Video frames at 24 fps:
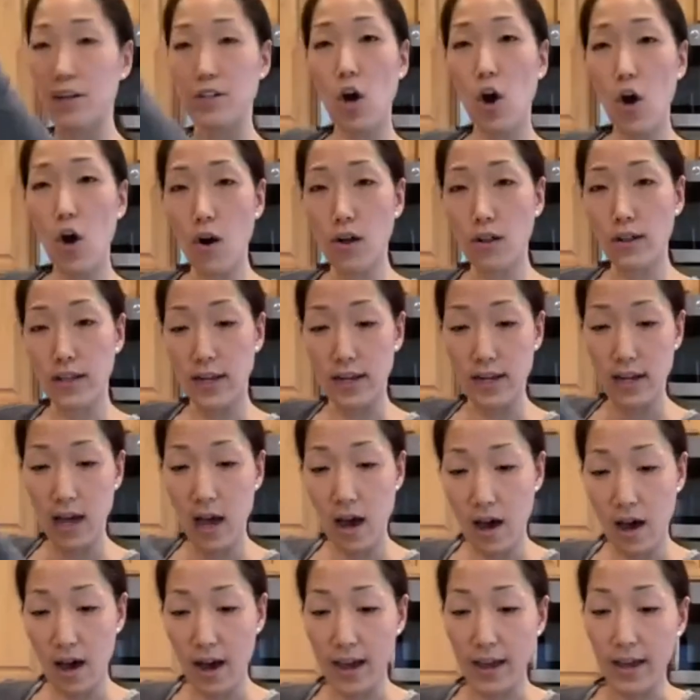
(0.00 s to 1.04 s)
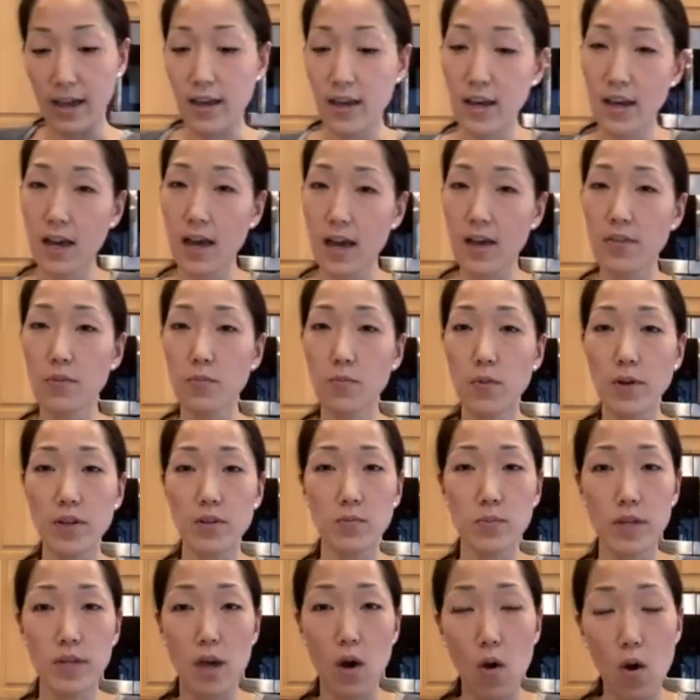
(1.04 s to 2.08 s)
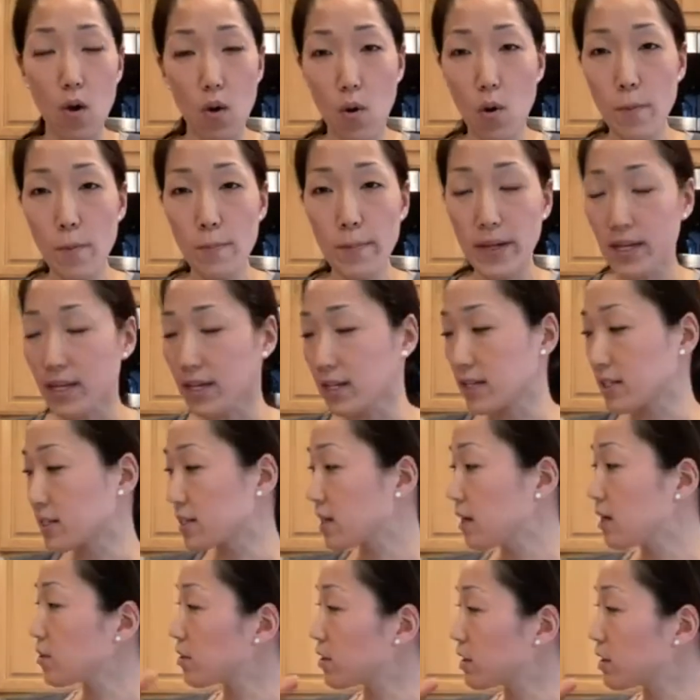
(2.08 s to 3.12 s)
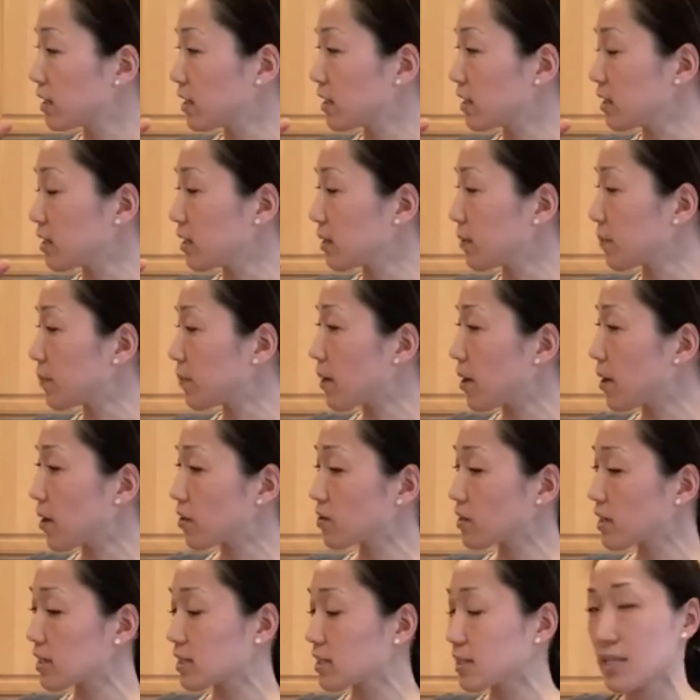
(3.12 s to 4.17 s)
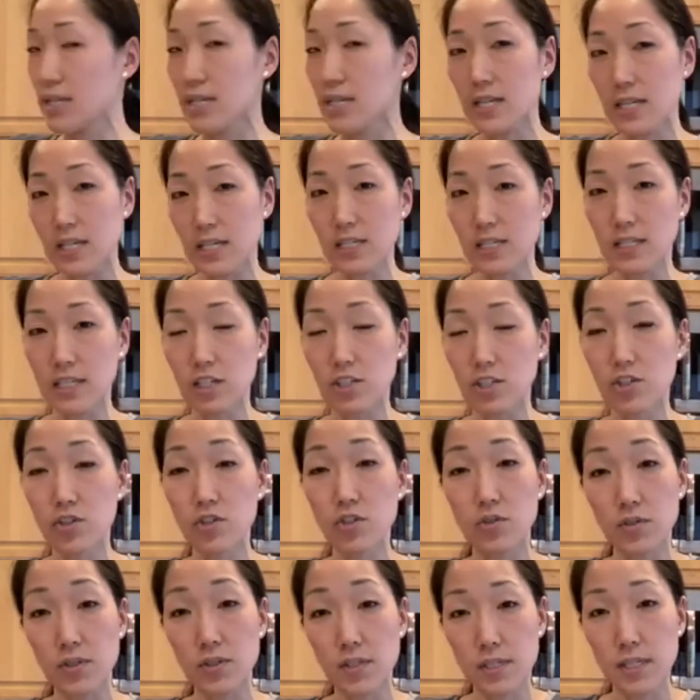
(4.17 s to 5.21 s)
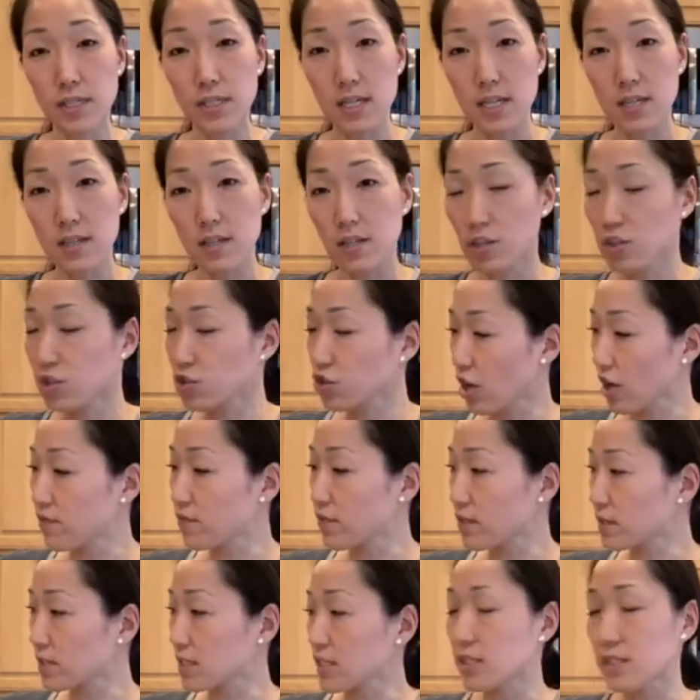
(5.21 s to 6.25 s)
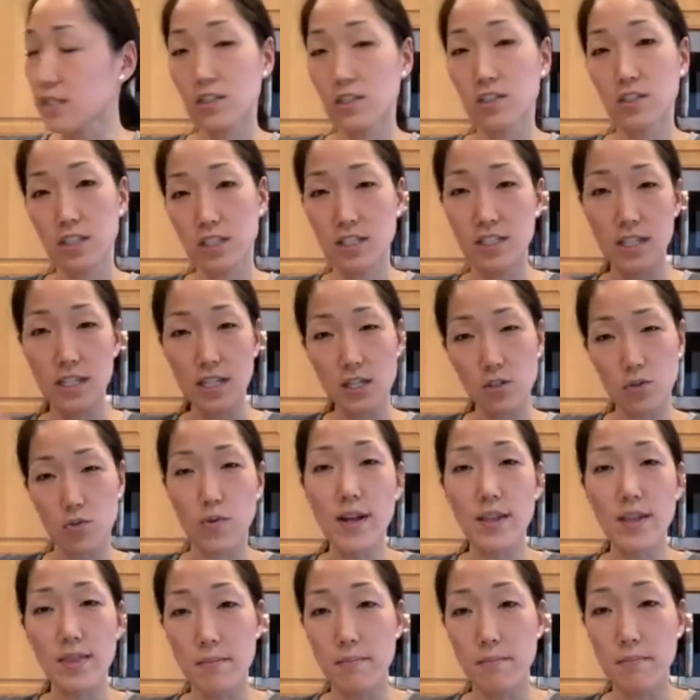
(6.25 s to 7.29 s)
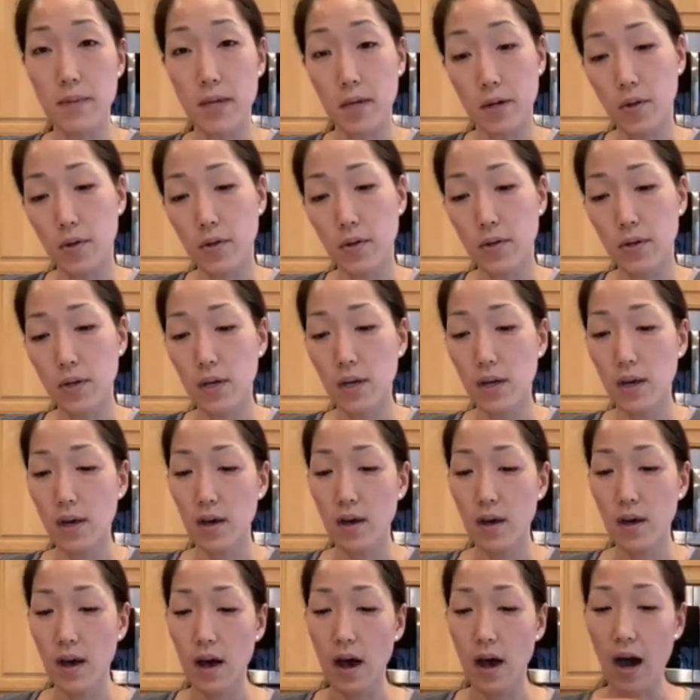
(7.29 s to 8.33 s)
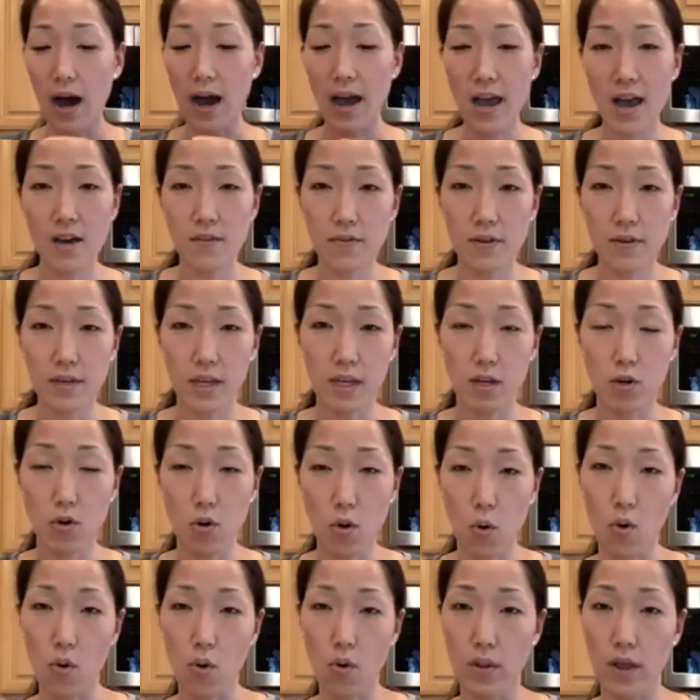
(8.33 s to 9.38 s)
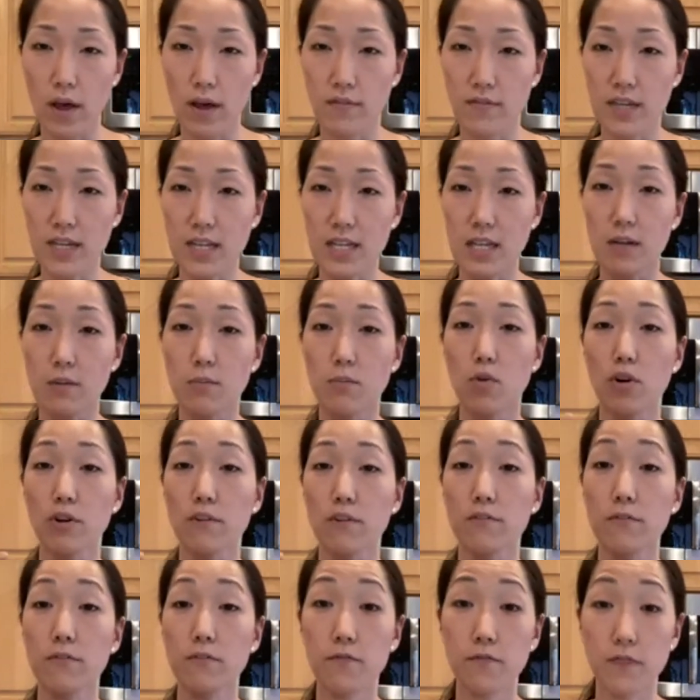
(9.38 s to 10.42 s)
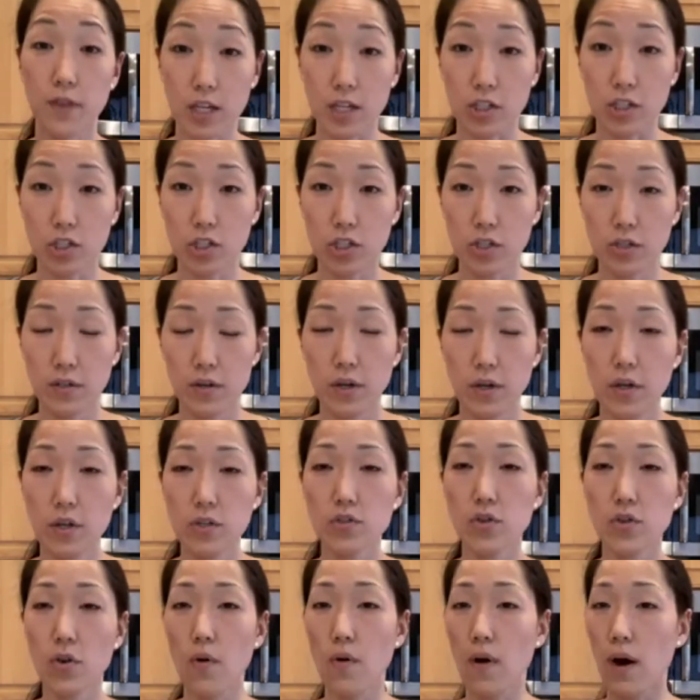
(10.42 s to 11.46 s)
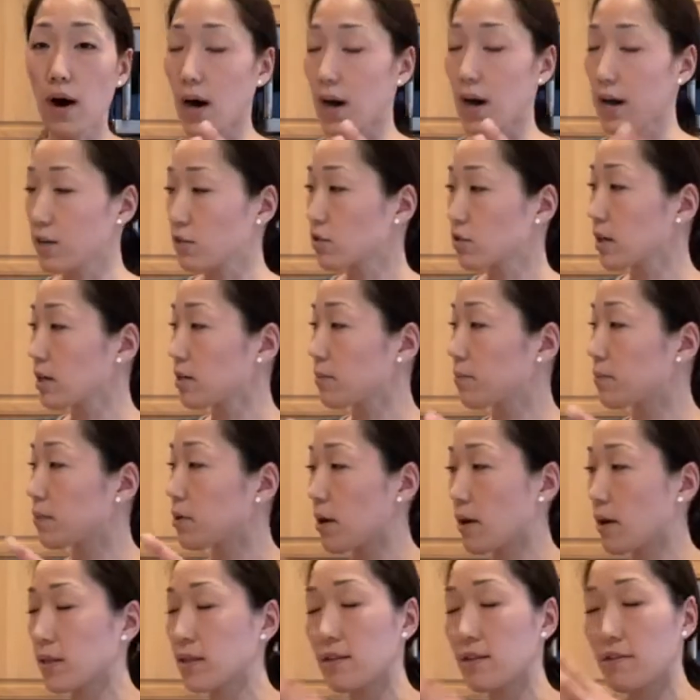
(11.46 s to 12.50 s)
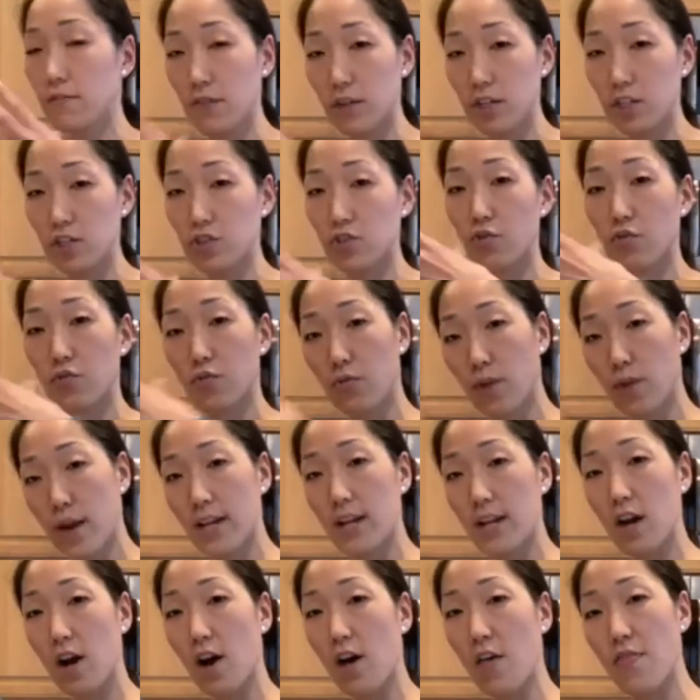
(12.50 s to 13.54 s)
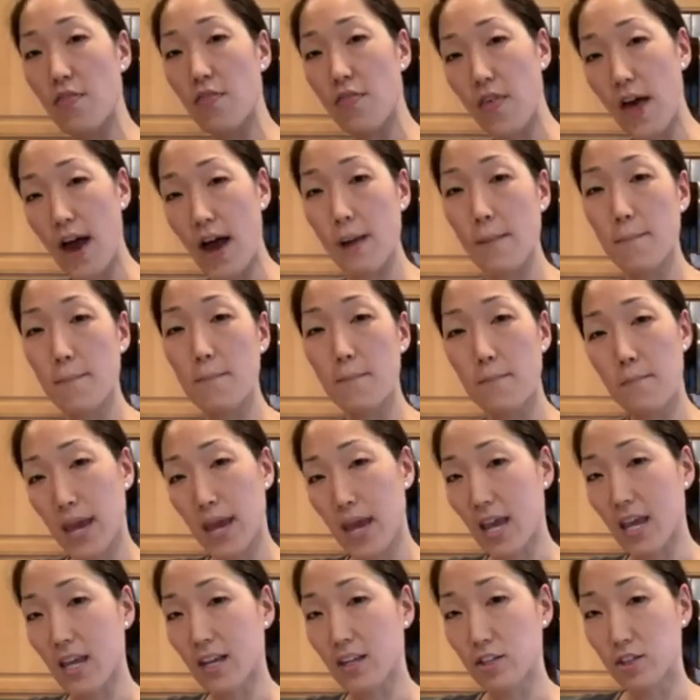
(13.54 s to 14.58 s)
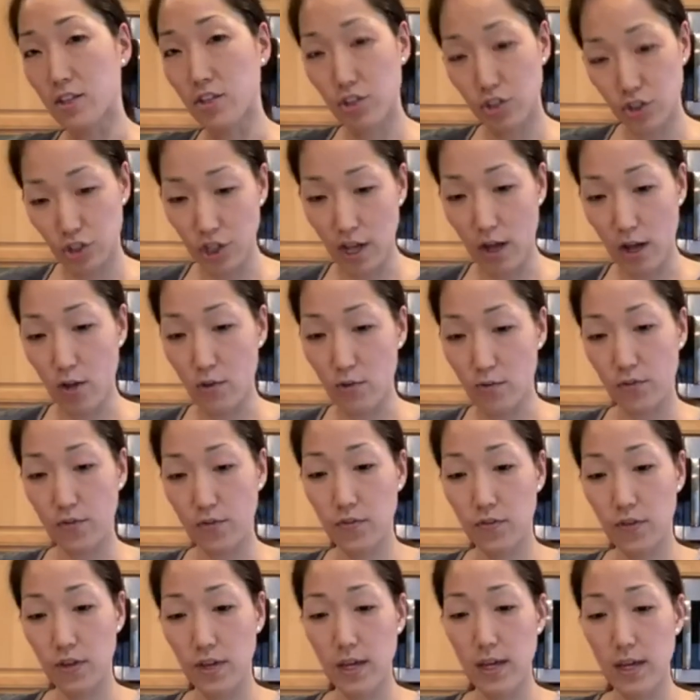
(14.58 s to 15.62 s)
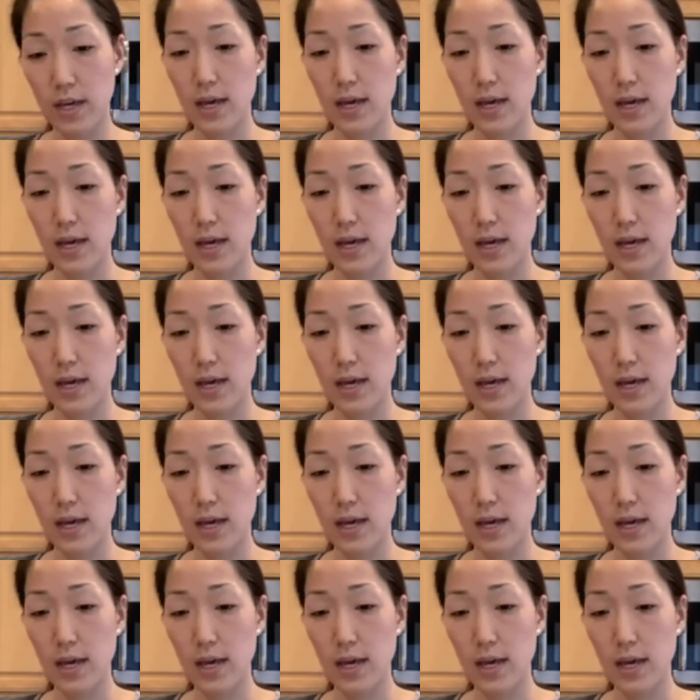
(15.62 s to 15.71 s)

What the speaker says: tall and high. And then when we open it, the part that's the easiest to see, the shelf that's easiest to see, is right in the middle. I have a goal of eating more fish. So I try to put the fish right on that main shelf